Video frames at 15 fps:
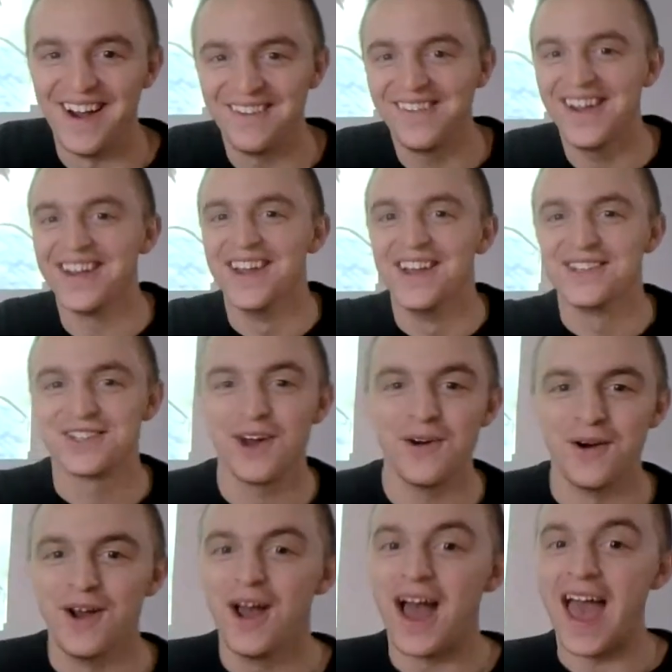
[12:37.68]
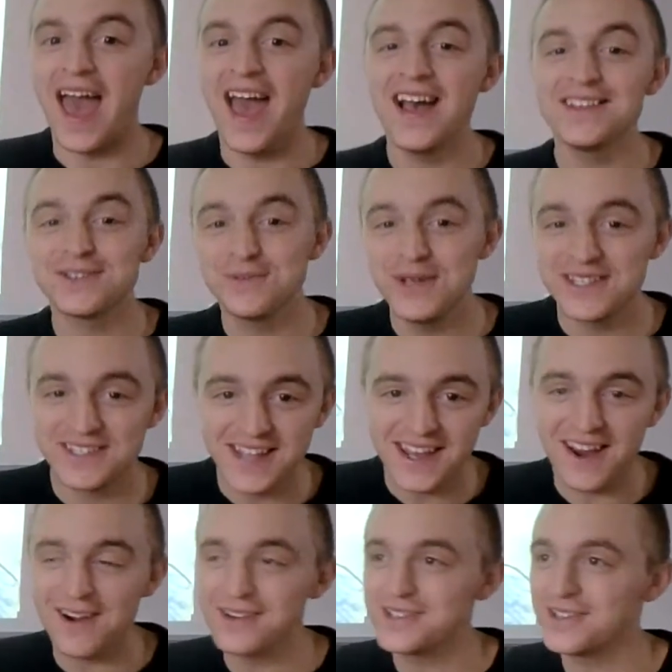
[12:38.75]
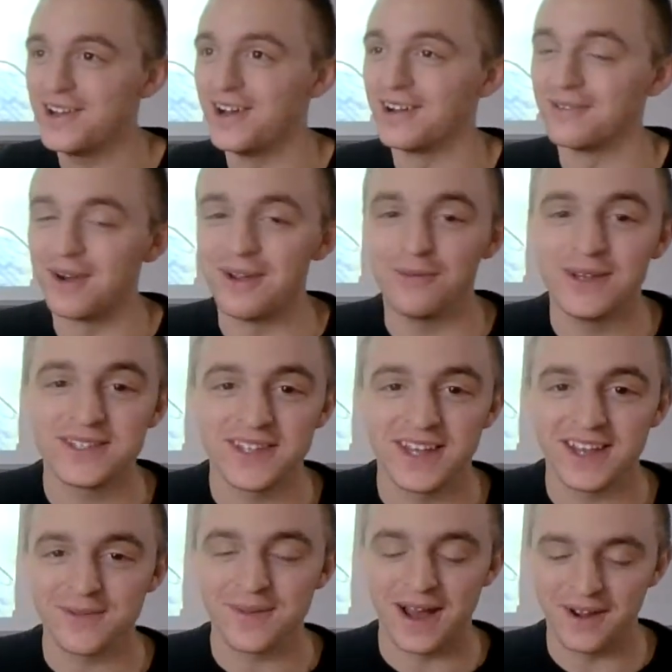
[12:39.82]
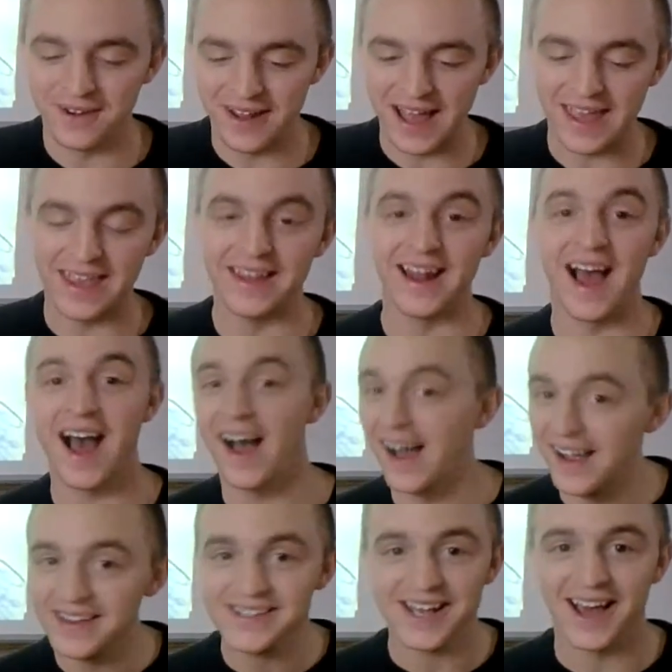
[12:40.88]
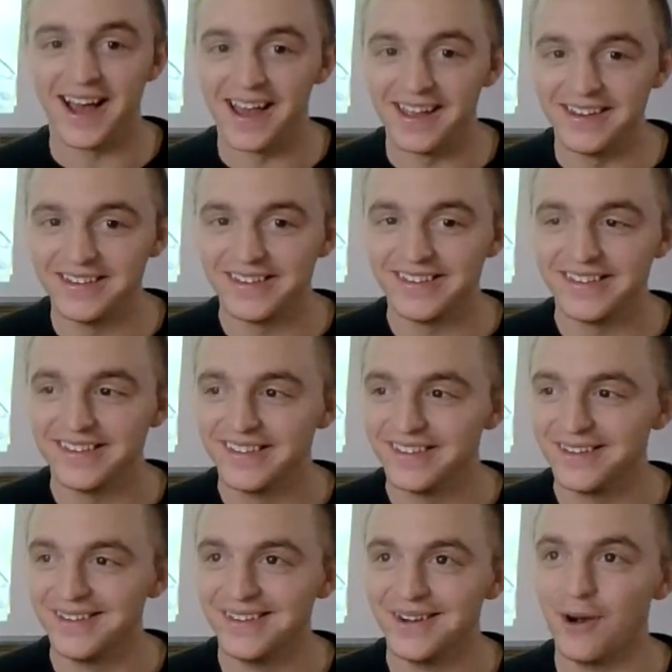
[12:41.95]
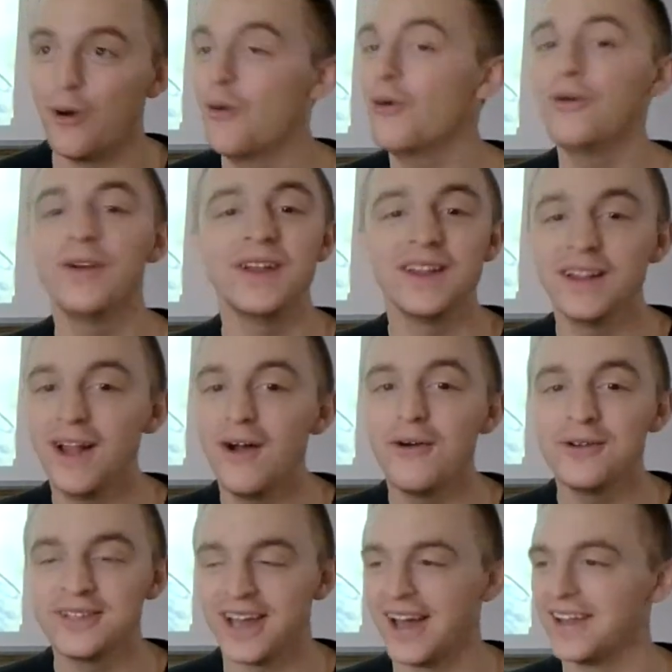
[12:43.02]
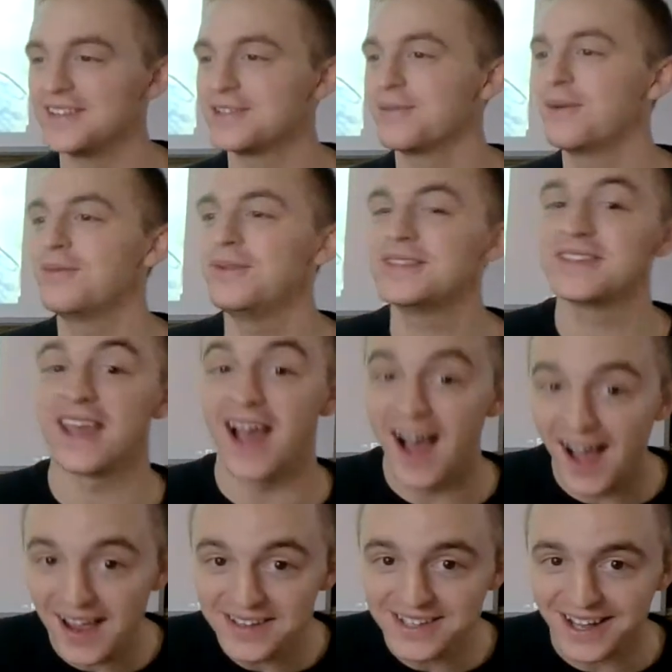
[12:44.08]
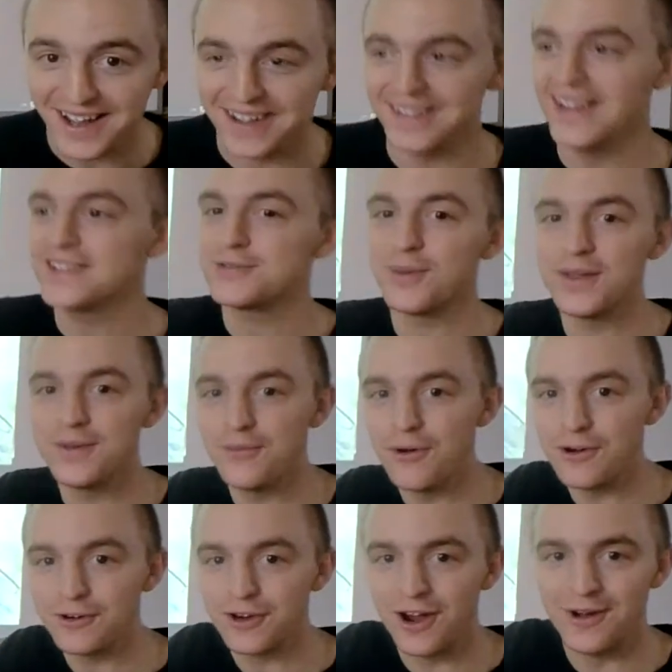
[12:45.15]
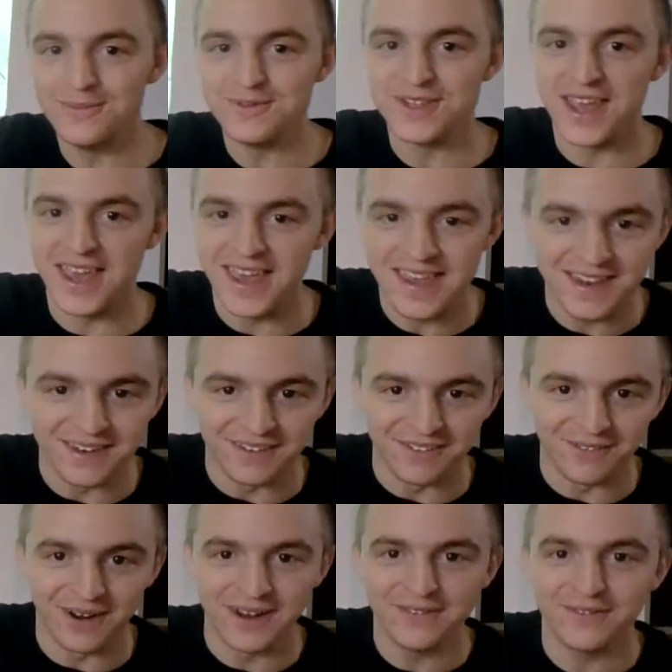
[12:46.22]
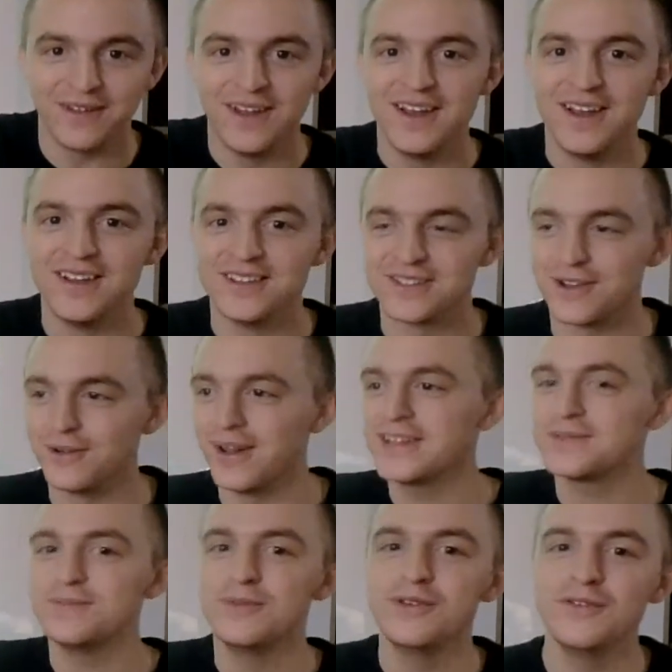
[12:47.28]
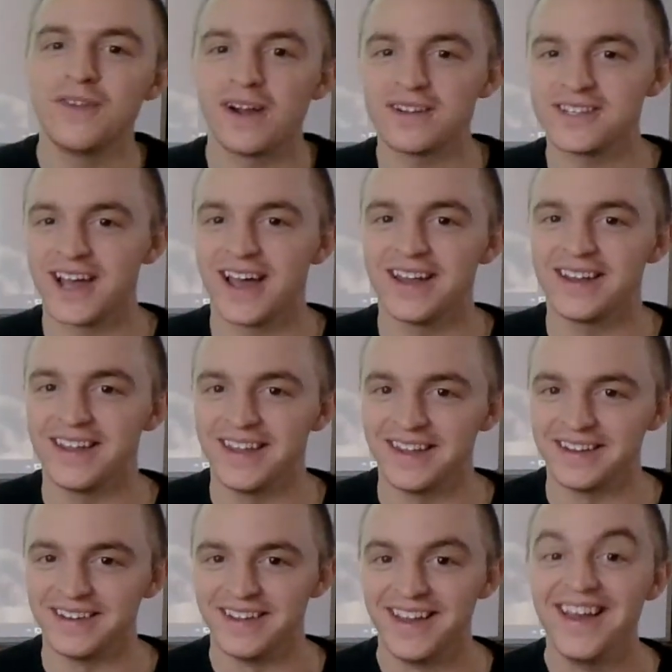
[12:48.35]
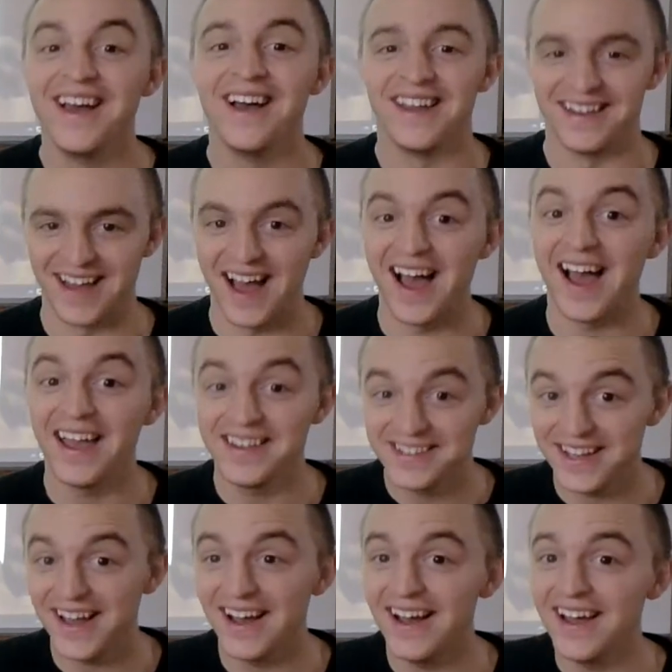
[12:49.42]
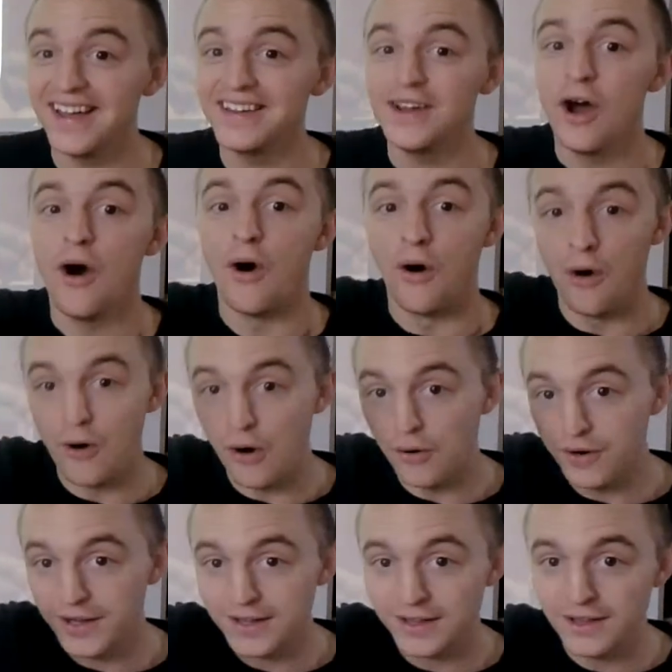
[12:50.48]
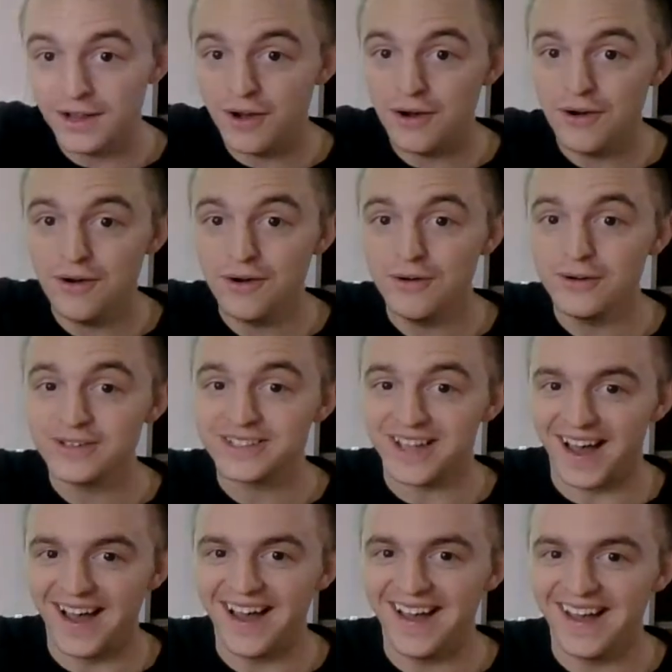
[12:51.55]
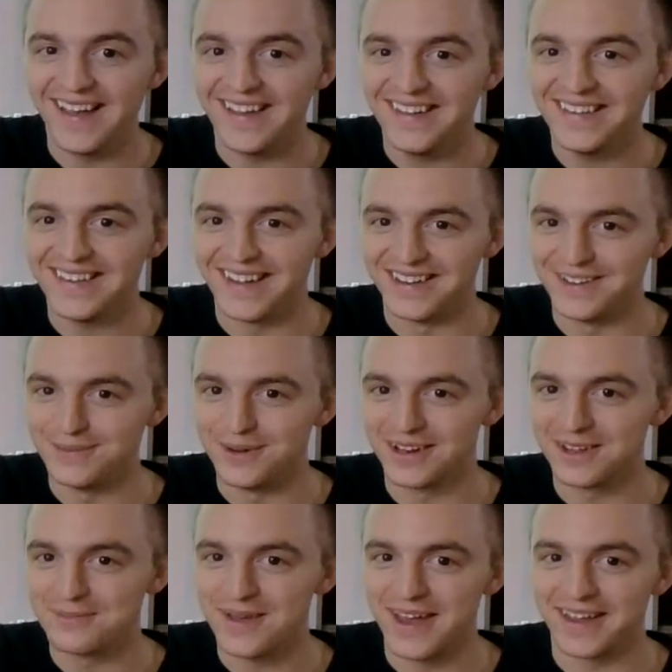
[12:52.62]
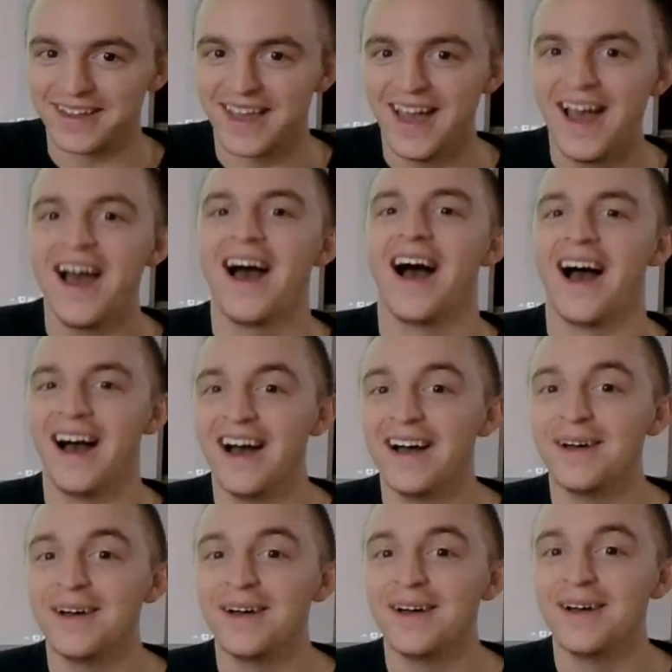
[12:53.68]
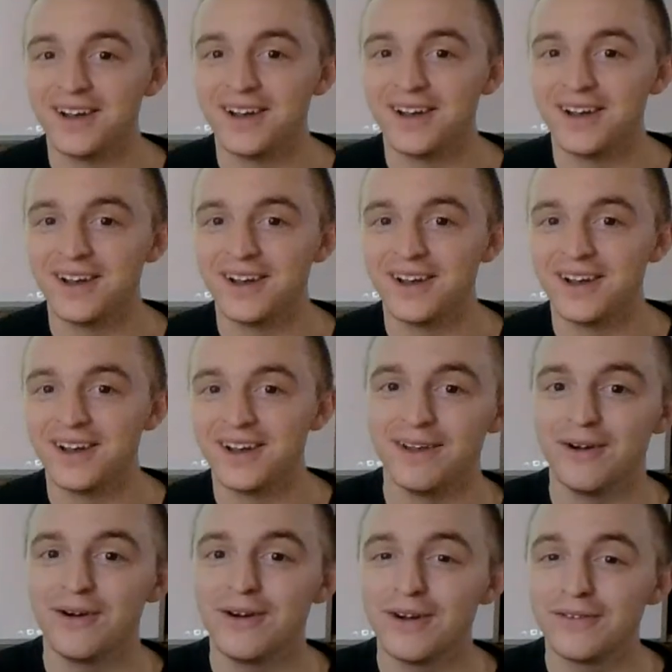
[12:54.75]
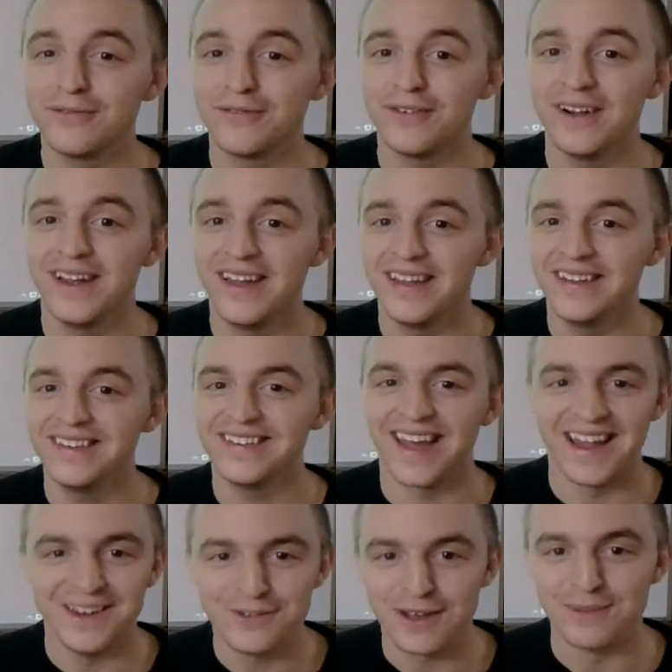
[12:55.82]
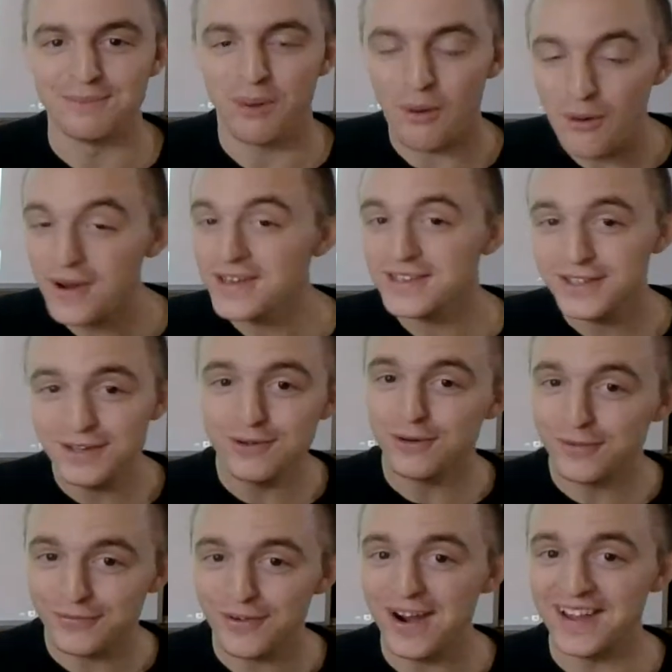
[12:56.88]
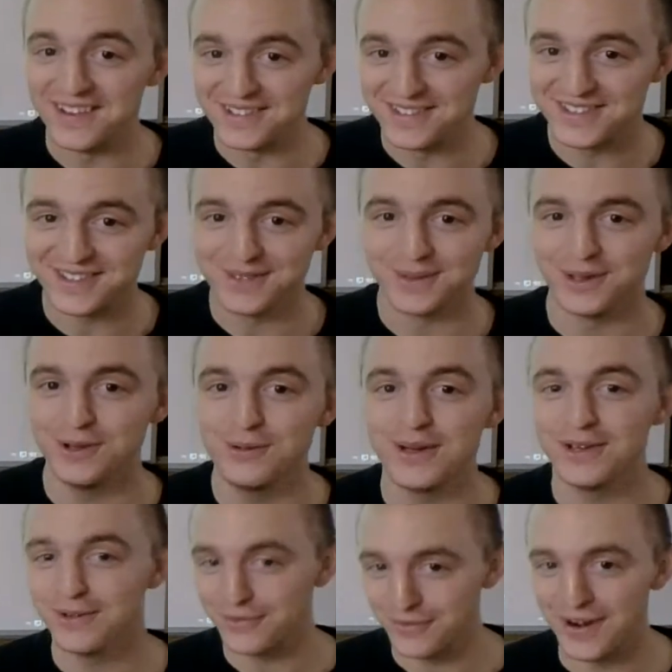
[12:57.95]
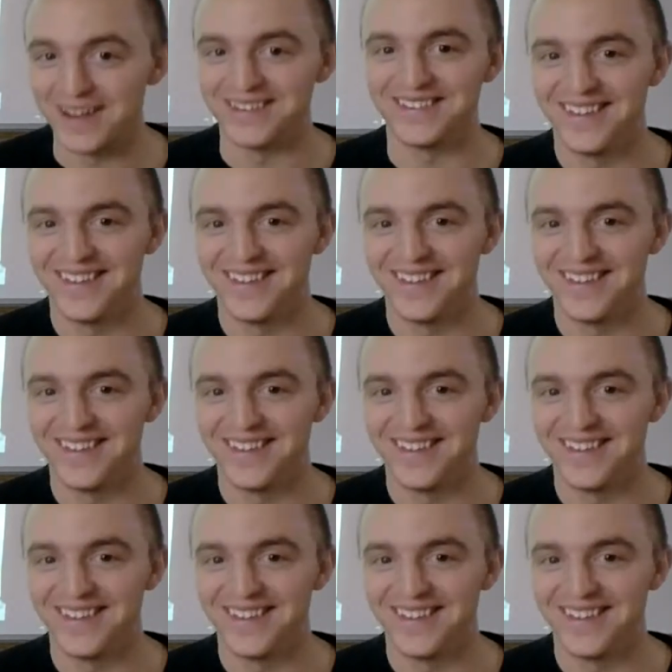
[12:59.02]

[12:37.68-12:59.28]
All right. So as we sing our song, right, we sing about in high tide or in low tide. So when we say high tide, that's when the water comes in, right? So let's move our tide in in high tide or in low tide. And you bring it back. I'm gonna be your friend. And you can point to your friends, you and your friend.